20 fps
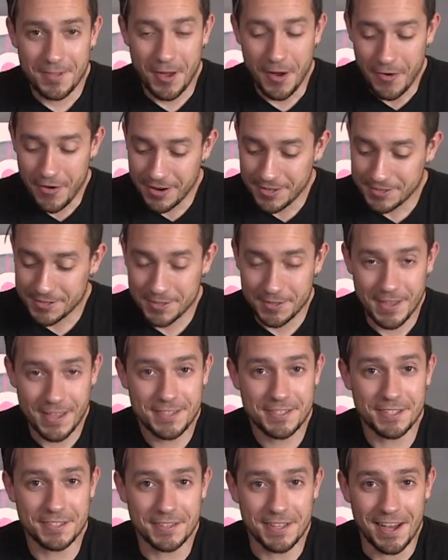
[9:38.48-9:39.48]
Alright, so
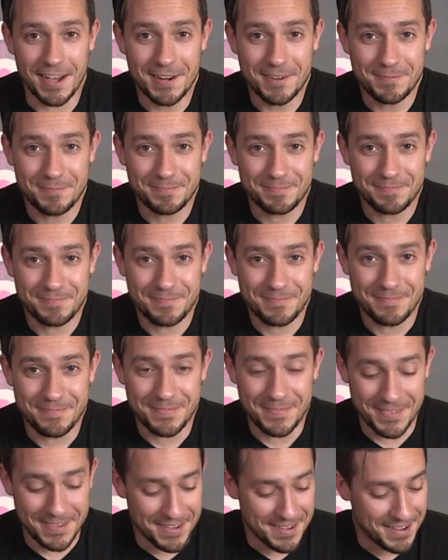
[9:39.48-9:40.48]
that's a lot.
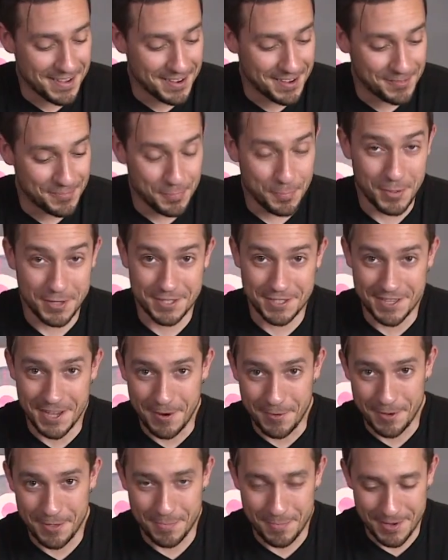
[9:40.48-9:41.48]
But
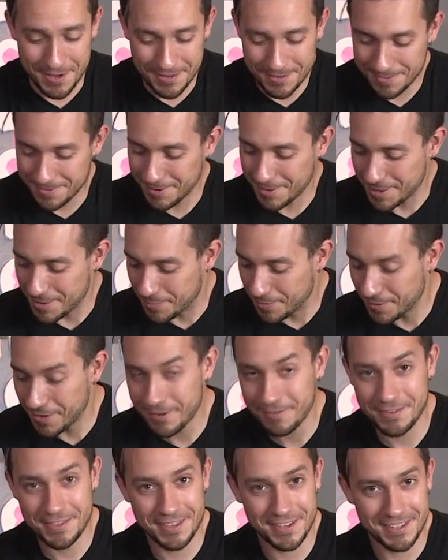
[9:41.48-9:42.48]
stay with me, we're going to put
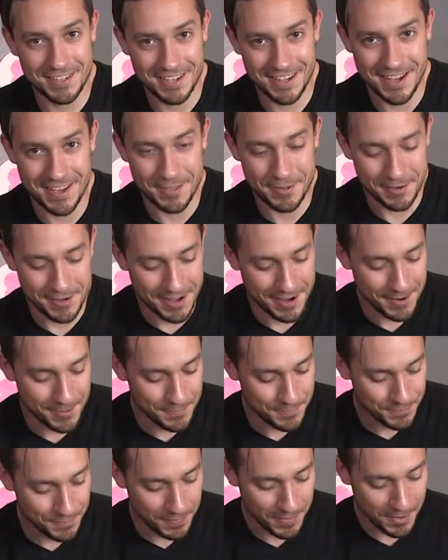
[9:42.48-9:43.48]
everything together now.